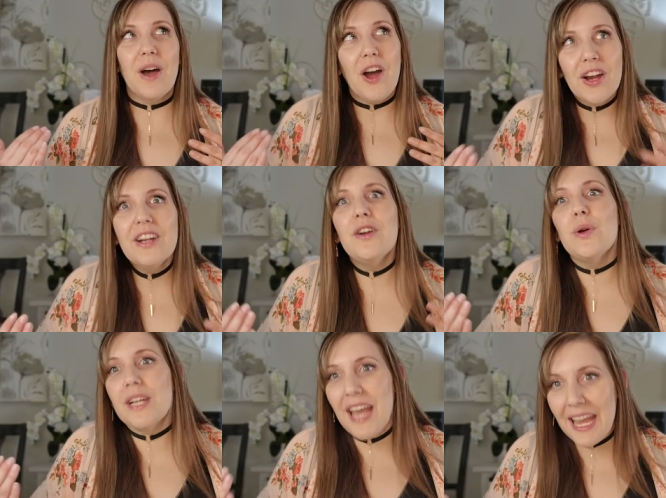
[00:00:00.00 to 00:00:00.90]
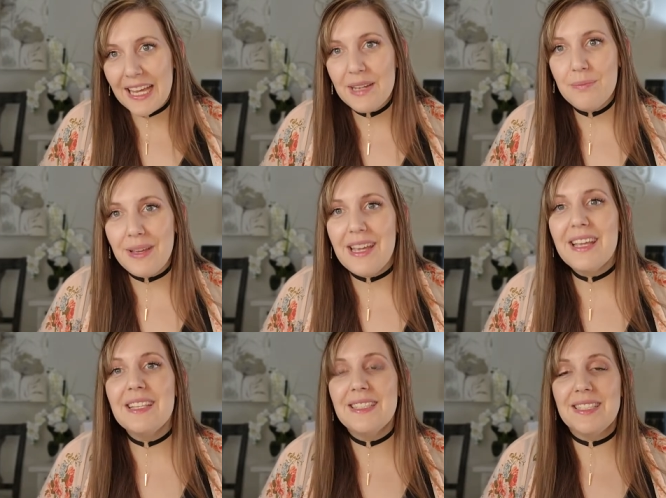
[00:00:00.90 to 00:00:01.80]
are or can be
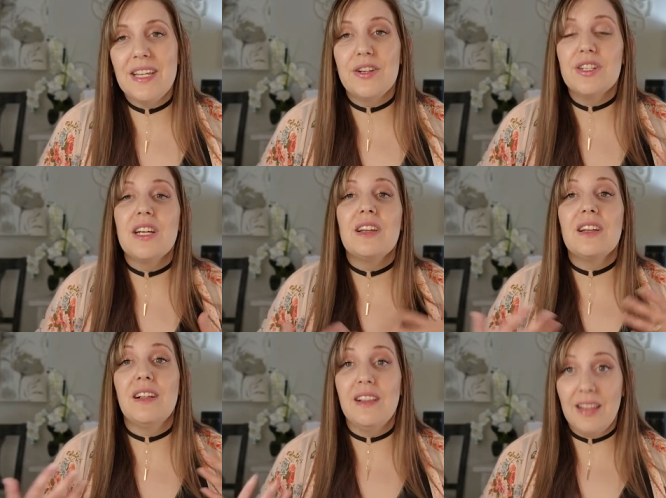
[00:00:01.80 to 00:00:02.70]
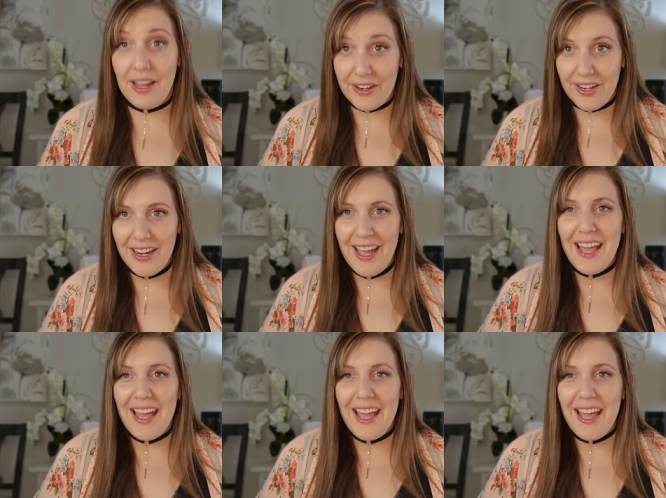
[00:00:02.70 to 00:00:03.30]
considered clutter.